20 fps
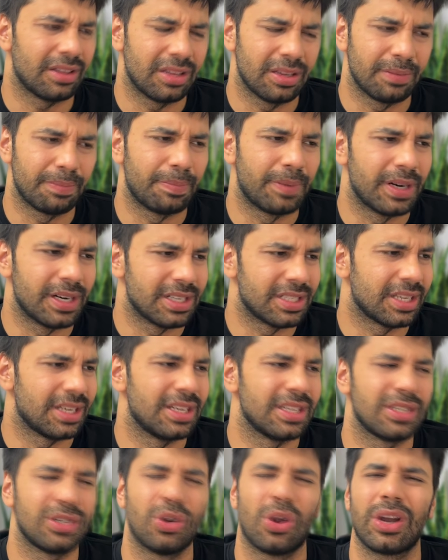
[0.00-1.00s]
the person
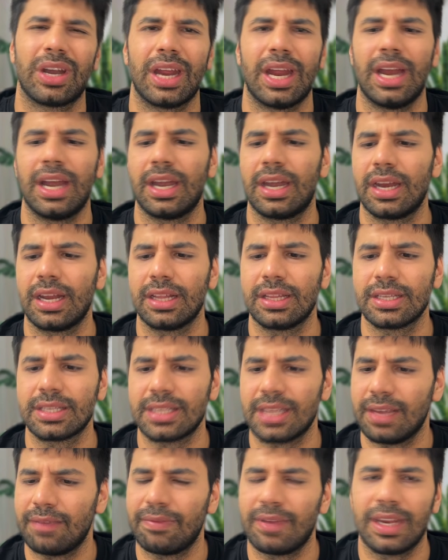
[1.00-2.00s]
is not entering the
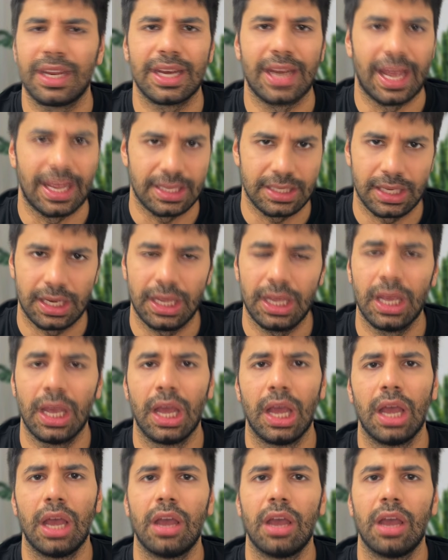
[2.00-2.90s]
same very nicely,